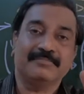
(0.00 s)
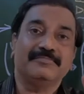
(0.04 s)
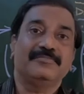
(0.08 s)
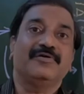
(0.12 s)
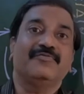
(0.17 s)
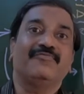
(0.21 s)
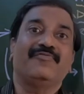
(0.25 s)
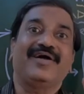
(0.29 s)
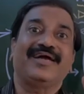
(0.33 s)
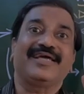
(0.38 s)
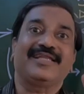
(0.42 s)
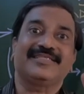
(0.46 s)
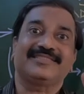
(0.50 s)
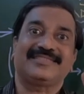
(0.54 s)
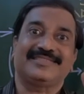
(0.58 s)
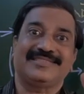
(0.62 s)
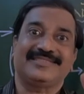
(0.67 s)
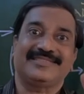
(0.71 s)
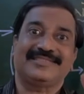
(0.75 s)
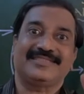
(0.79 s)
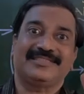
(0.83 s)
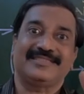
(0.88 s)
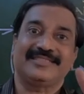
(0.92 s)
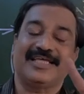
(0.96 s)

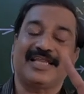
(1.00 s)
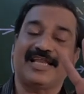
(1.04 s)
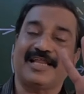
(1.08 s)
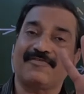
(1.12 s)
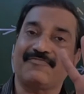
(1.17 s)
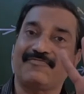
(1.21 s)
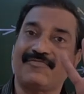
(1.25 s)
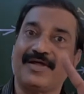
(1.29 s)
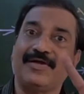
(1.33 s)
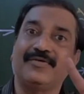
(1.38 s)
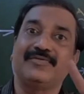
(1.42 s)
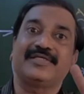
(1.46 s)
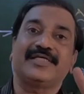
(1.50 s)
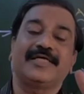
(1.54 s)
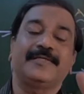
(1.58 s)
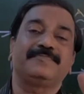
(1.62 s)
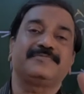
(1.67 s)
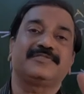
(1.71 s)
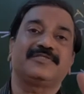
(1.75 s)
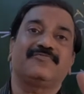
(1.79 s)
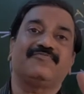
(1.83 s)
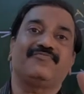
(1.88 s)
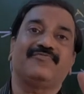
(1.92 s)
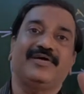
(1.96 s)
viruses. There are 5
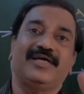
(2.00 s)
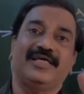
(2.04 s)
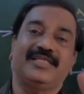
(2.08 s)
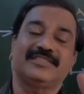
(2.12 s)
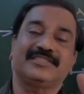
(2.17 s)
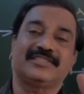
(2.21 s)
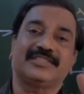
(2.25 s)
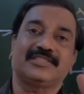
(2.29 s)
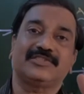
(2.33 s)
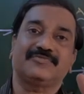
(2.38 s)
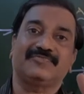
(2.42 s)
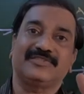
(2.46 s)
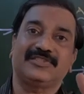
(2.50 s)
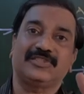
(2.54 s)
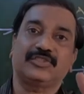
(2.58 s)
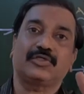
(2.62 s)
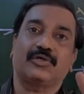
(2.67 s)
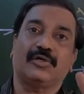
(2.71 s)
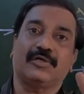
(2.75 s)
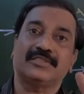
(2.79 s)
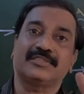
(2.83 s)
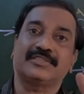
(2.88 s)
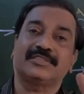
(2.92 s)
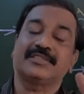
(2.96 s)
types of viruses which
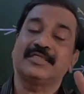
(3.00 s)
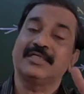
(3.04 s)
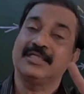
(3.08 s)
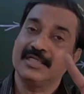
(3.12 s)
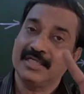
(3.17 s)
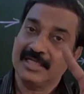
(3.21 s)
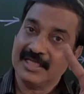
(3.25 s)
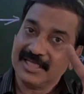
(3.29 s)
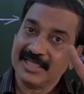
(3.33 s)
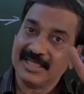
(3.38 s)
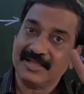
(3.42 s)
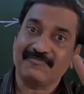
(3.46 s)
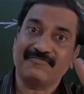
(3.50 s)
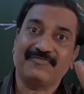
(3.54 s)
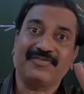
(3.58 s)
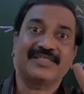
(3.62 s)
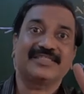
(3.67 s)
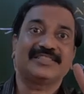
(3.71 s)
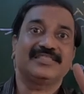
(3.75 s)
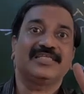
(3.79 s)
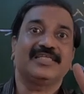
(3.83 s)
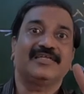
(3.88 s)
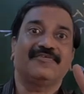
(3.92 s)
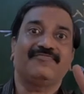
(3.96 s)
cause
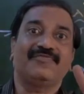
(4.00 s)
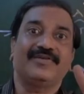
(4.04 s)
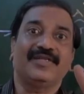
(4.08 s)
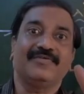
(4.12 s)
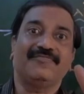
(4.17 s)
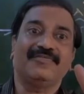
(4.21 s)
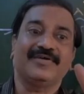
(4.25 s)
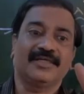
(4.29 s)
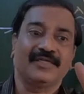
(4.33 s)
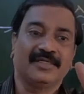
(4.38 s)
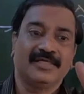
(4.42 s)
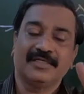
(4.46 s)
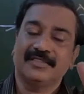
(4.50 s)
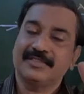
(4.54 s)
infection of liver.